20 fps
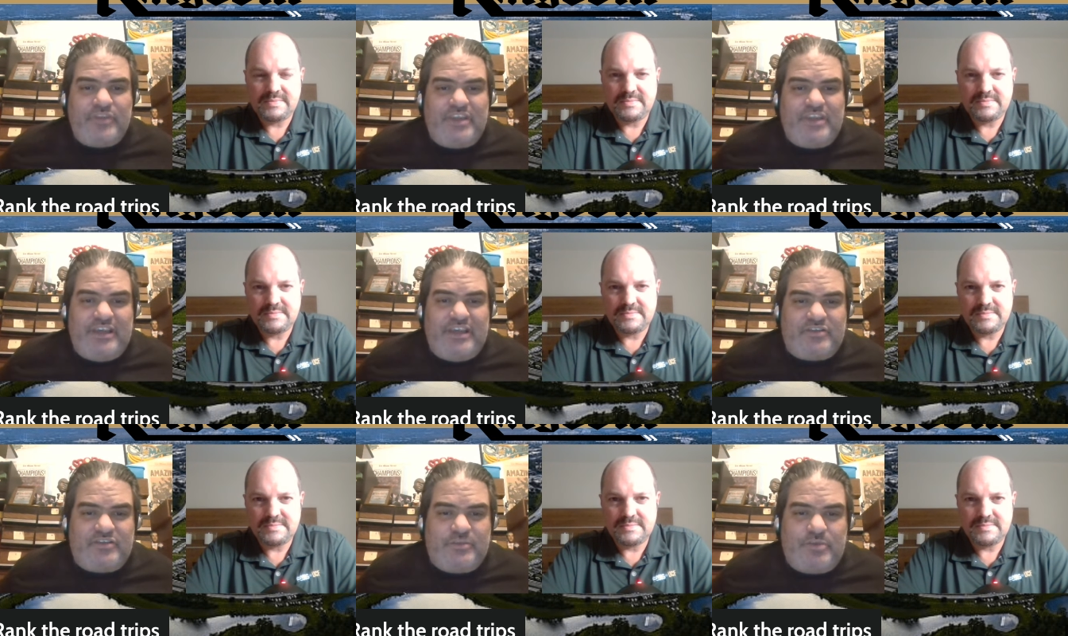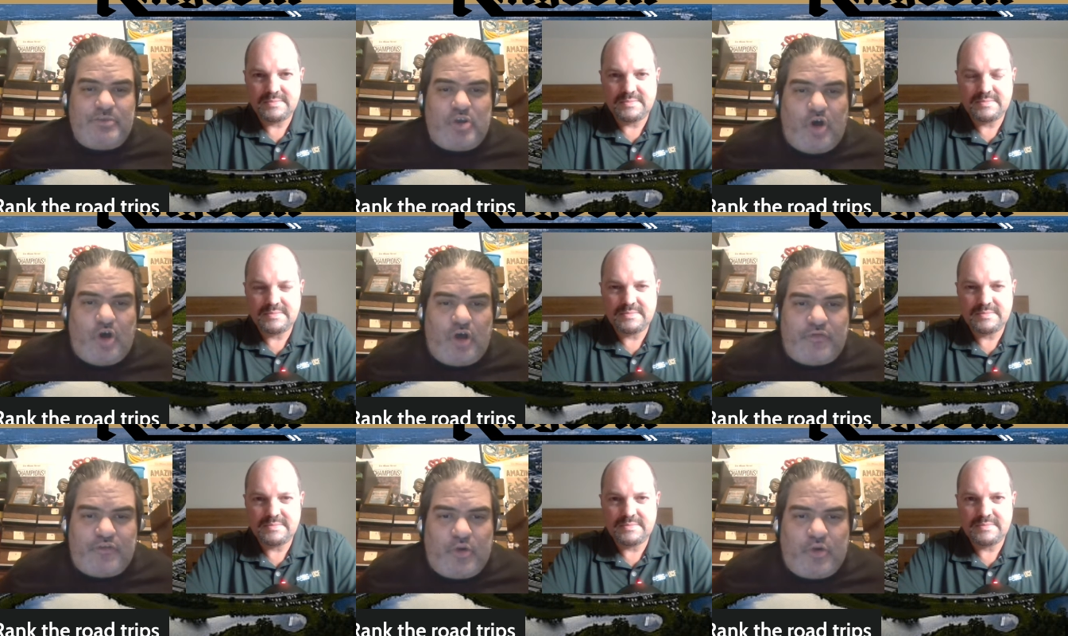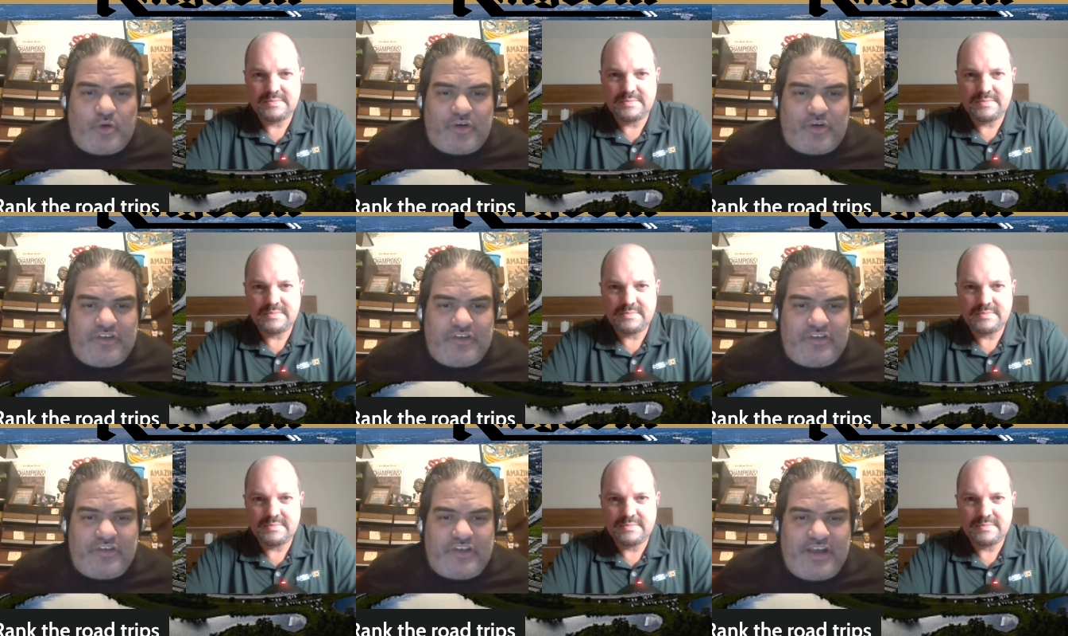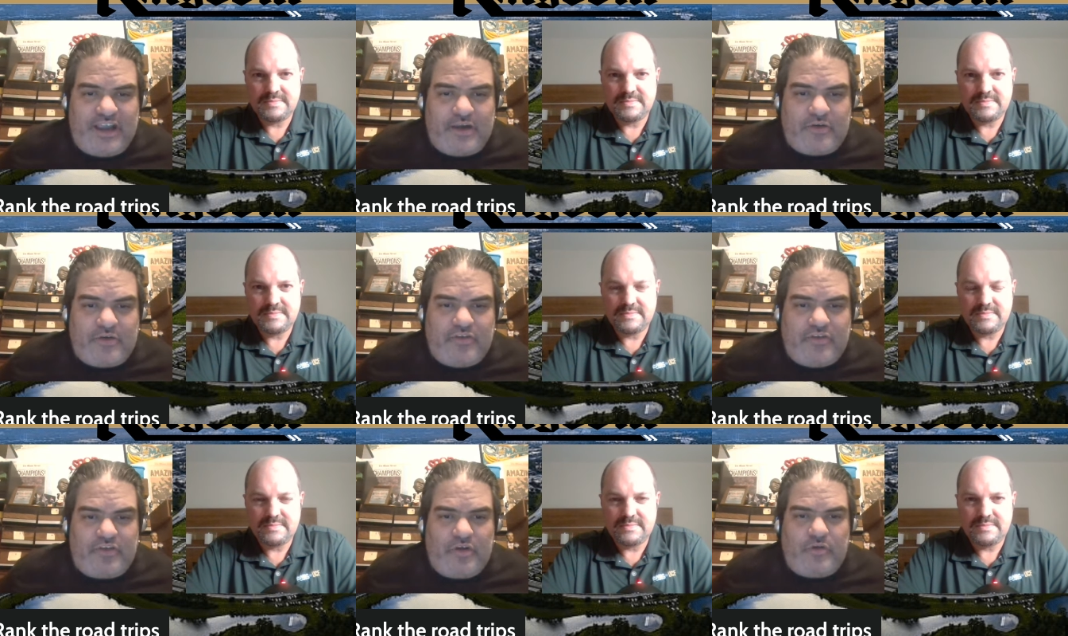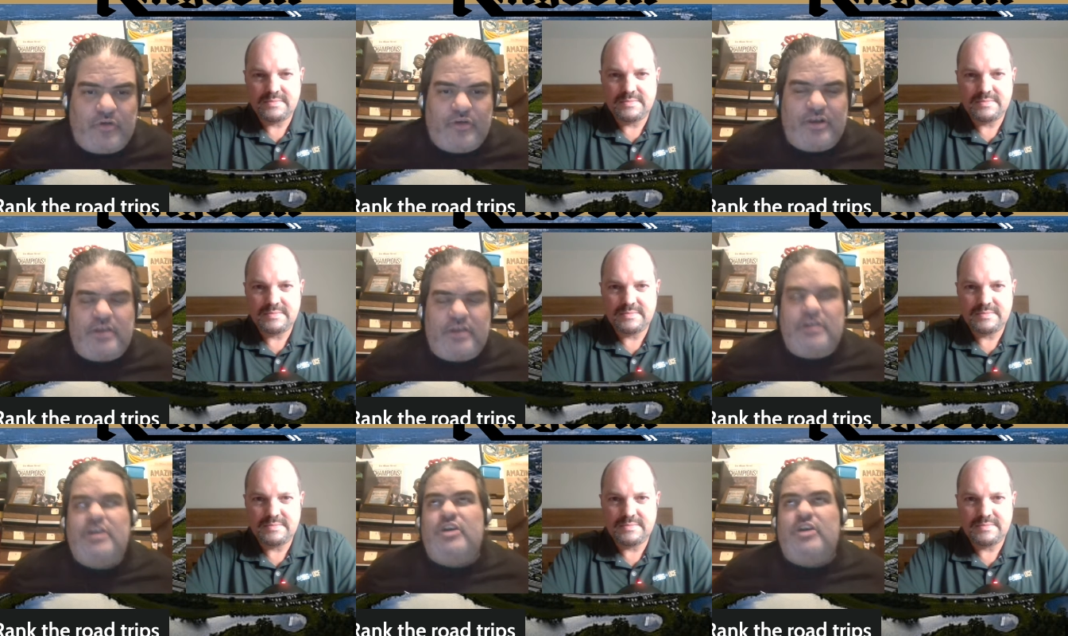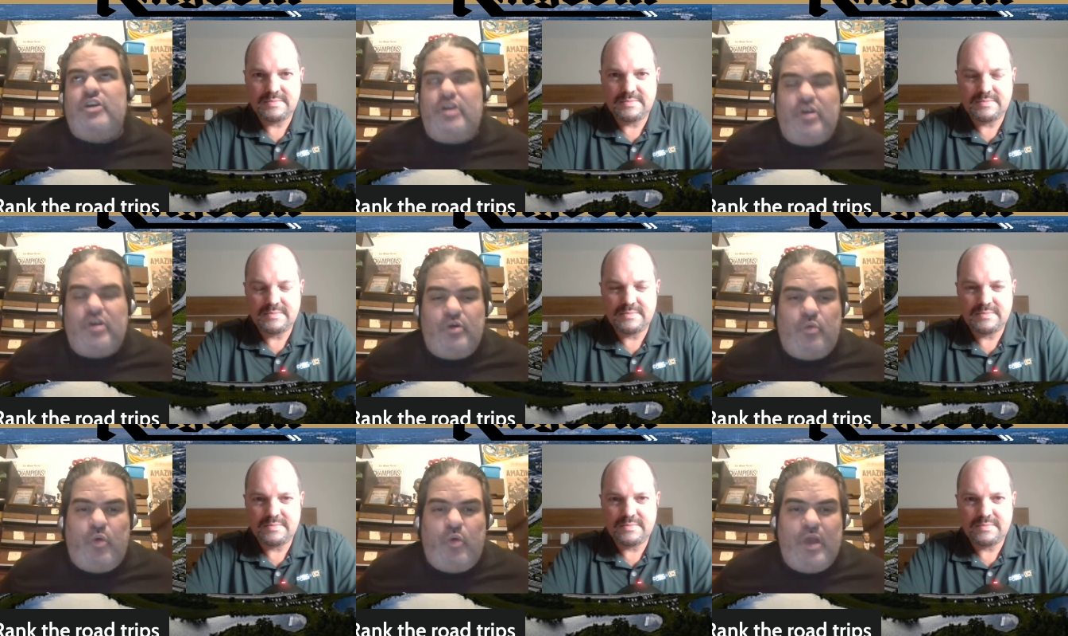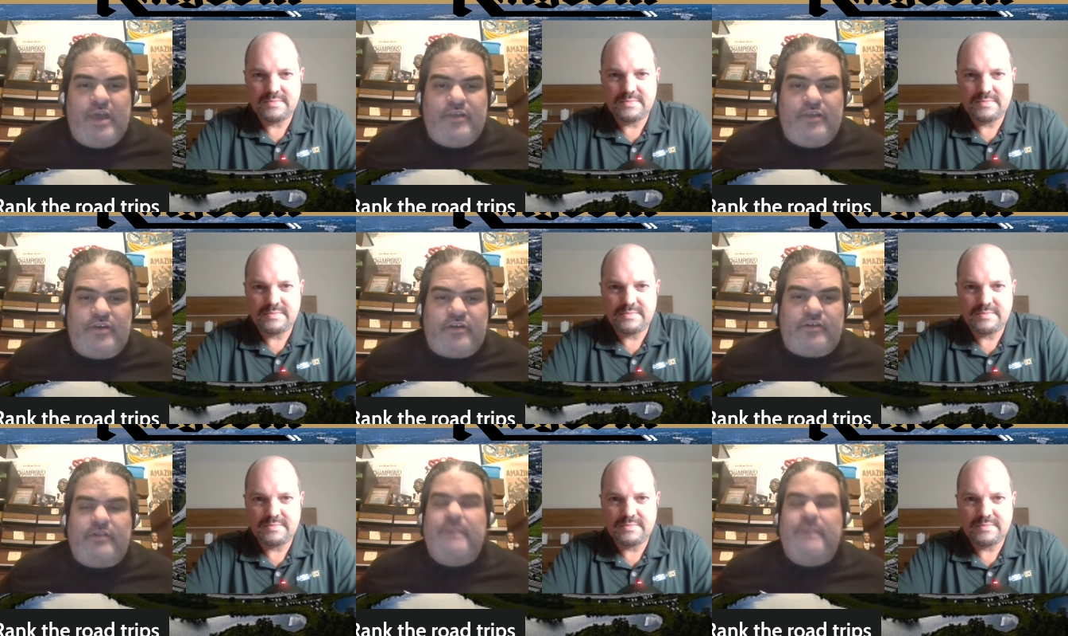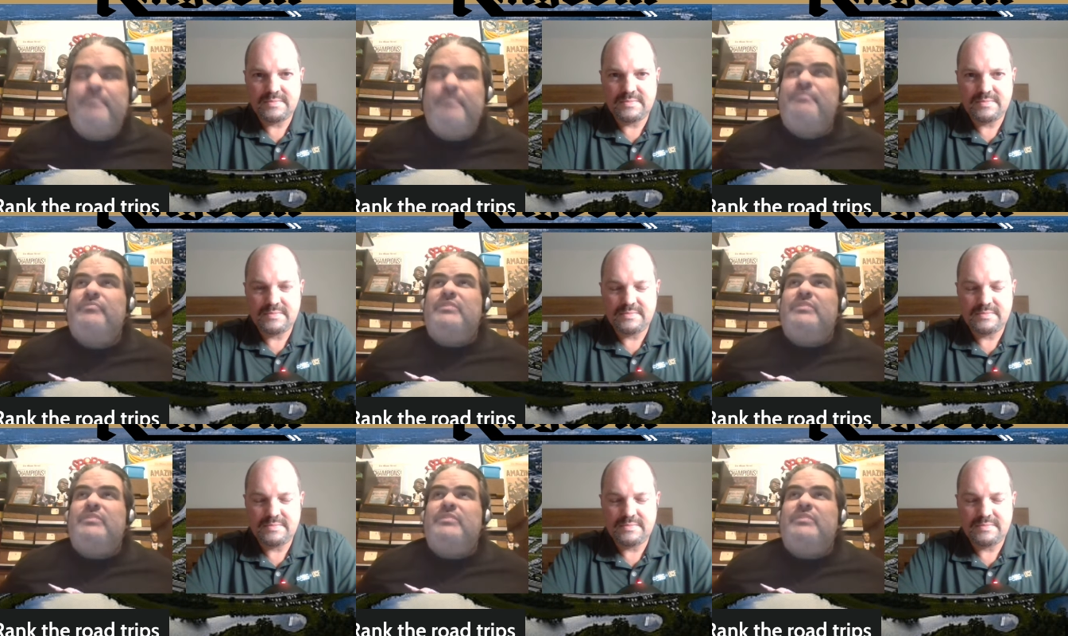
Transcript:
Speaker 1: Get some golf courses in Arizona, good weather.